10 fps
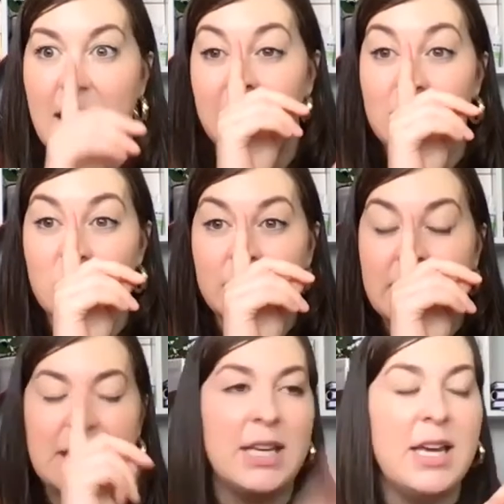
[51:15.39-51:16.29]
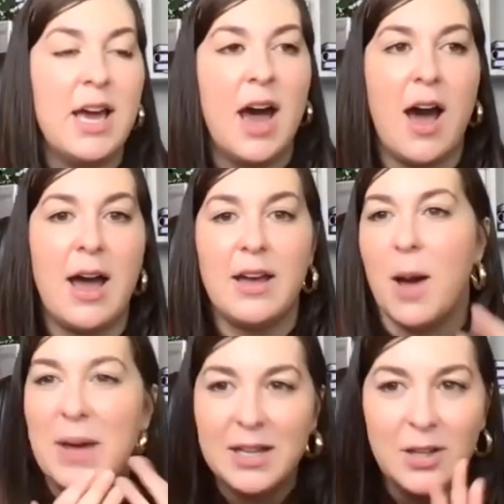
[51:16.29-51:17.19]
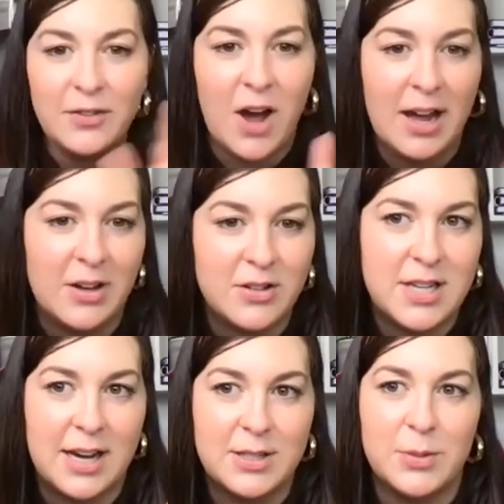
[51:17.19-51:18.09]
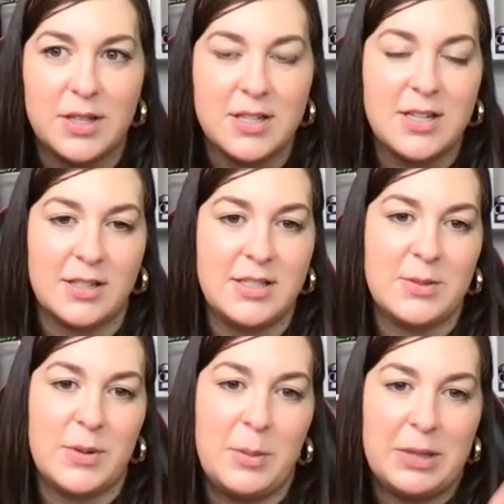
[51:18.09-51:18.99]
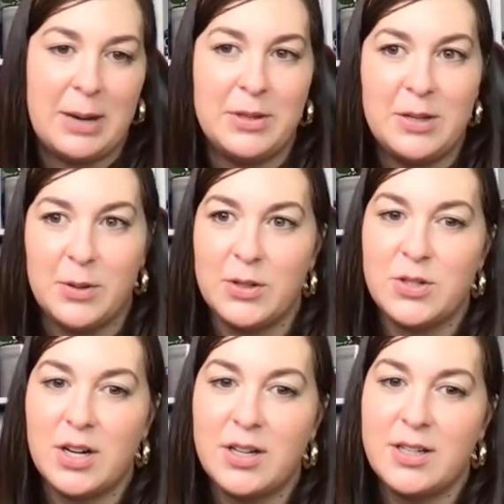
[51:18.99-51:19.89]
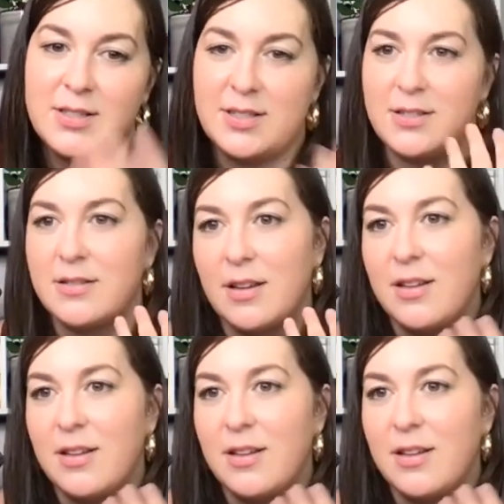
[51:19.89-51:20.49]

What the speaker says: And literally, I make a lot of eye contact with conductors when I play with the orchestra, because,